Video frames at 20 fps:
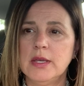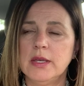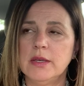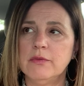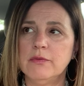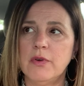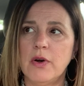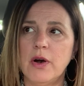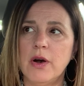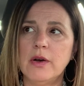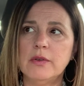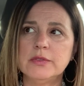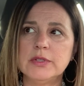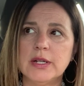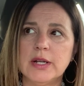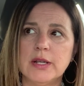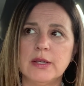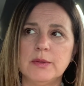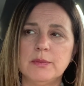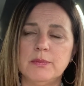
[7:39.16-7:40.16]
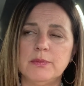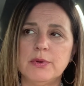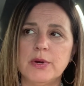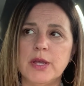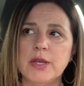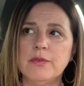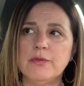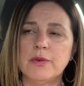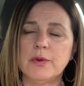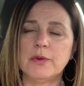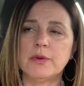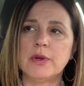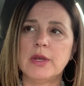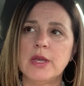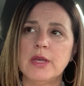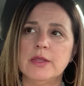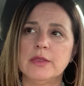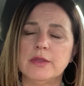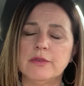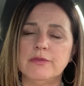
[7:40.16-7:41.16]
involved and I pray for
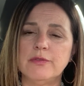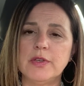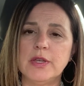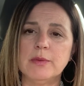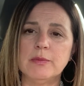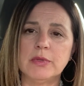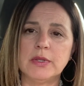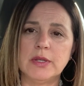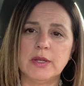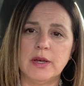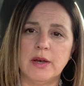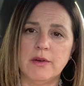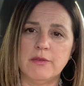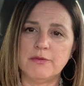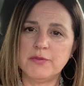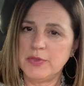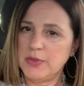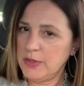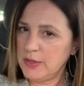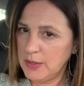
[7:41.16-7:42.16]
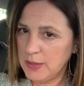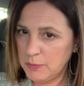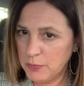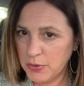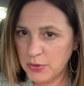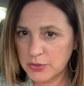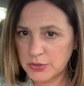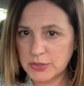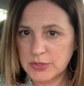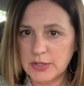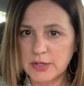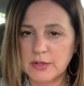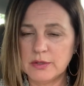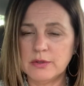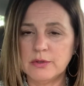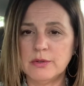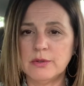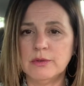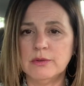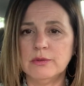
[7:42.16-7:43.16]
the family of the person
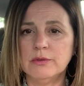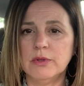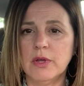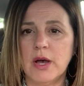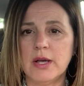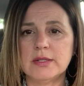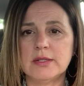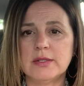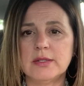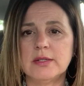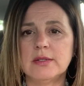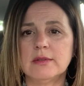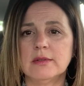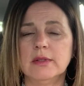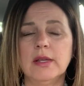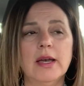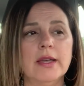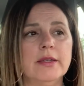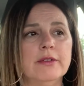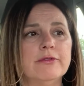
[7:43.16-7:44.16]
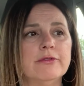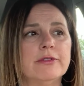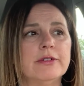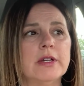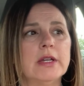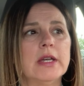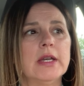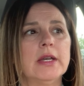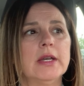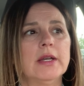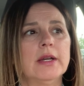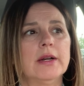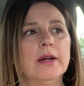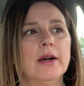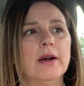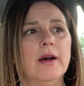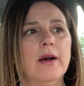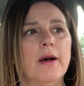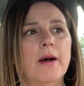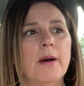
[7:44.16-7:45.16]
who lost his life.
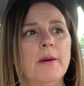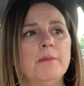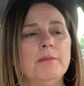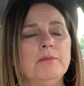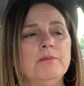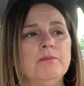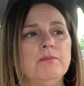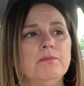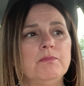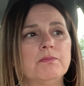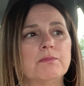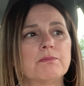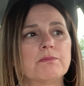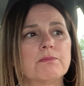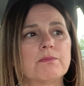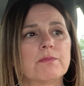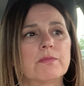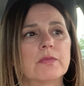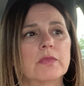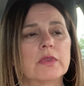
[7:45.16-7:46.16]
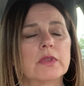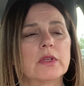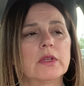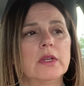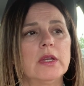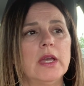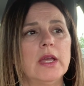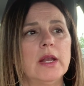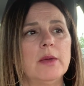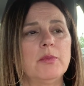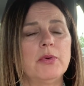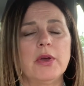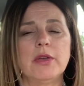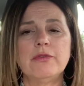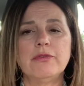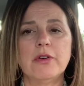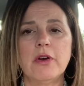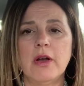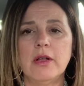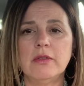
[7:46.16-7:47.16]
Um, and I pray
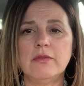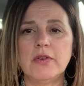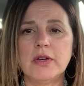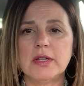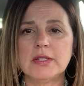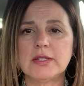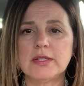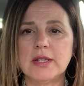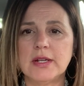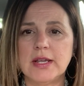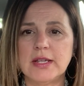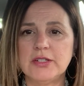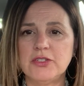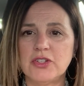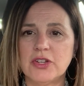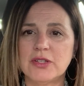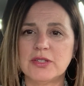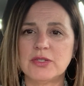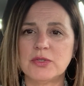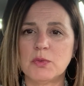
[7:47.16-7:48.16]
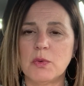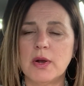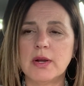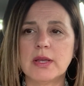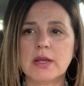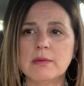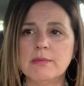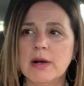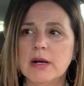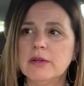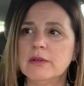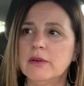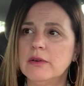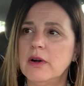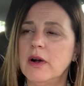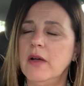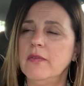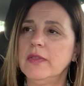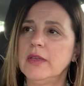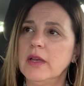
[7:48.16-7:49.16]
for all of us. And I just want to come out
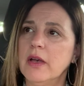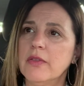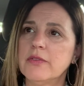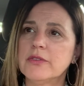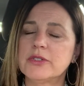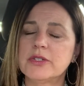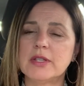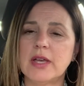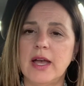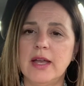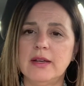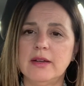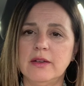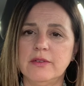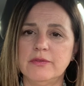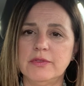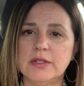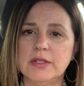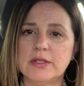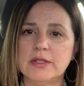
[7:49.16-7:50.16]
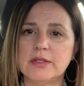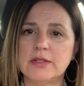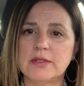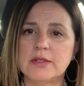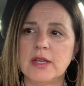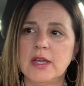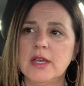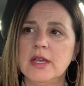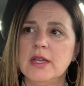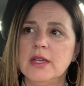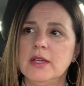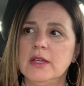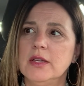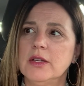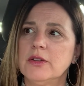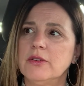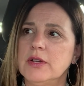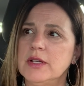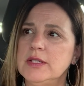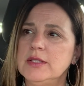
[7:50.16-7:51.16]
on the other side of this
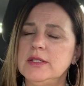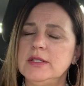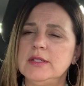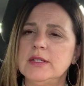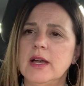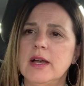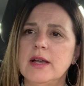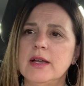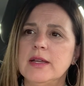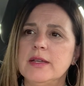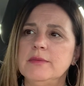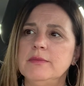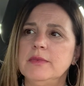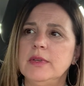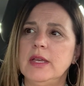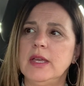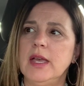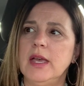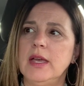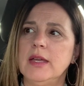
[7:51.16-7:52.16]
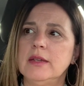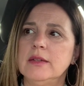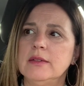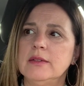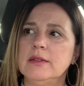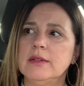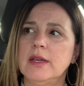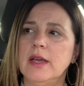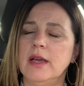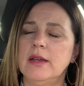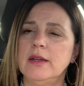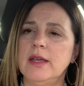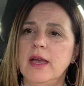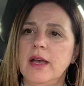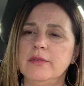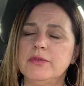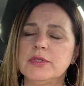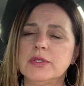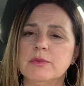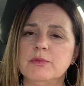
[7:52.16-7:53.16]
crazy time and, and
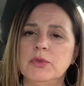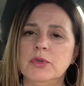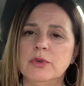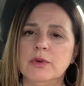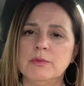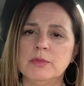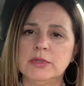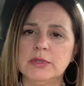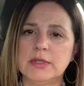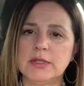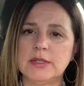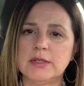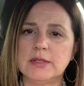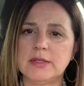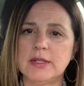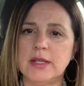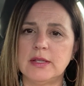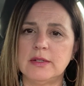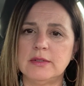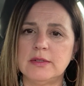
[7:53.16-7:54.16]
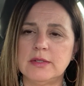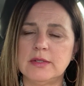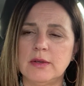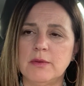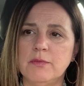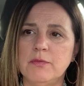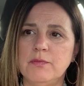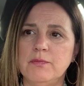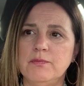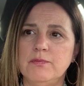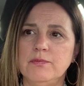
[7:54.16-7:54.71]
have some normalness and some